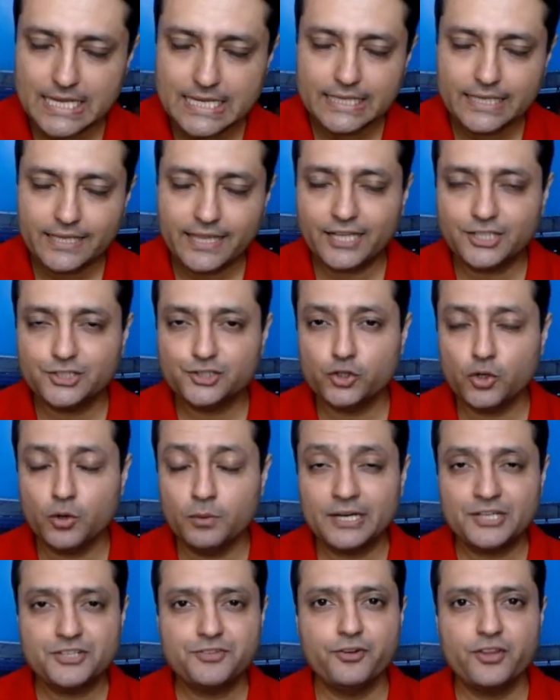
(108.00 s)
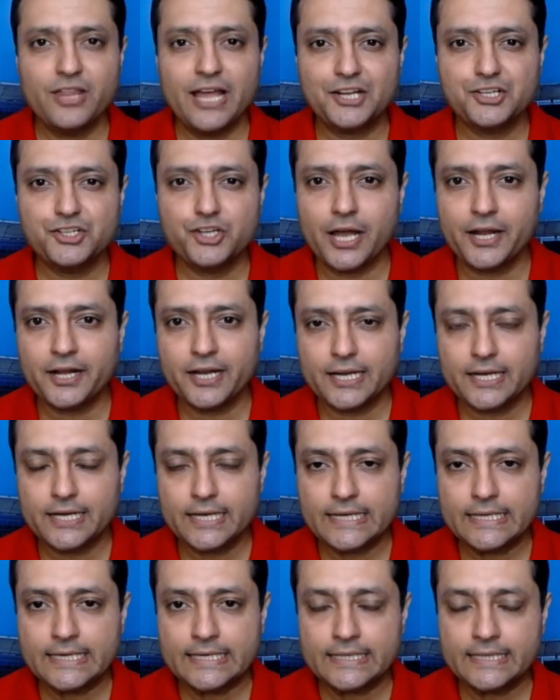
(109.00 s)
Thanks so much for that, Shahryar.
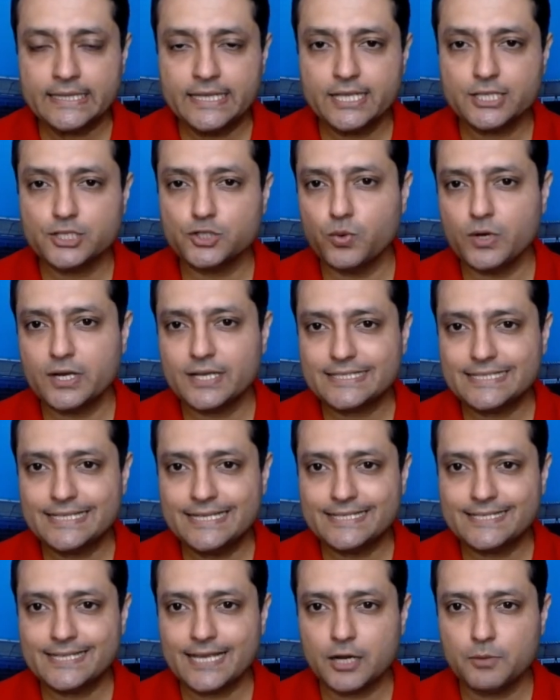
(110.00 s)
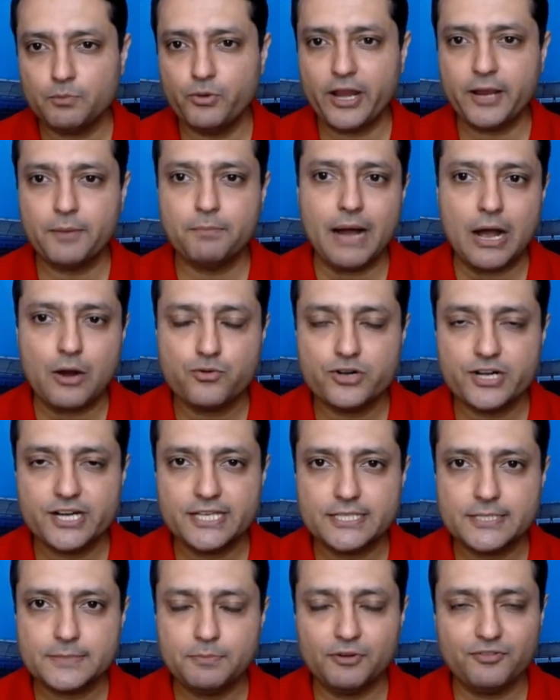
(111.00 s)
And this was Nissan Break Boundaries
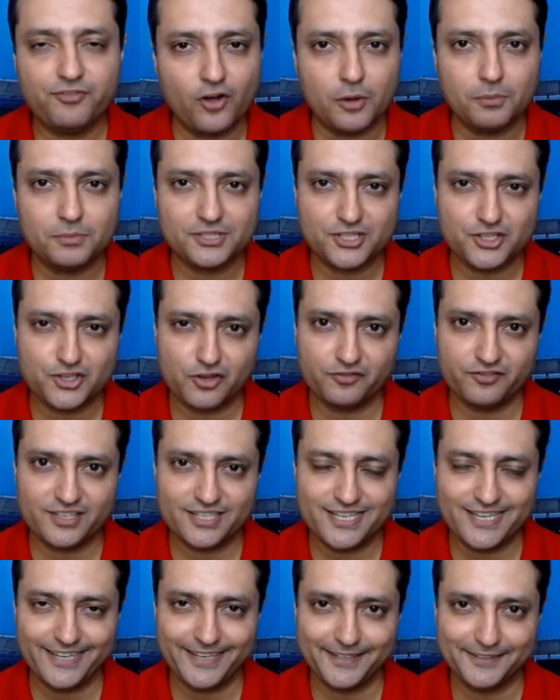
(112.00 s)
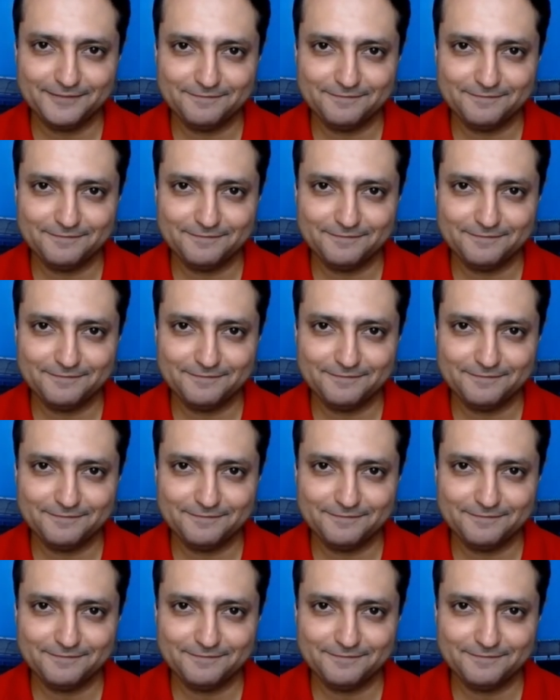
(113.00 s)
Performance of the Day.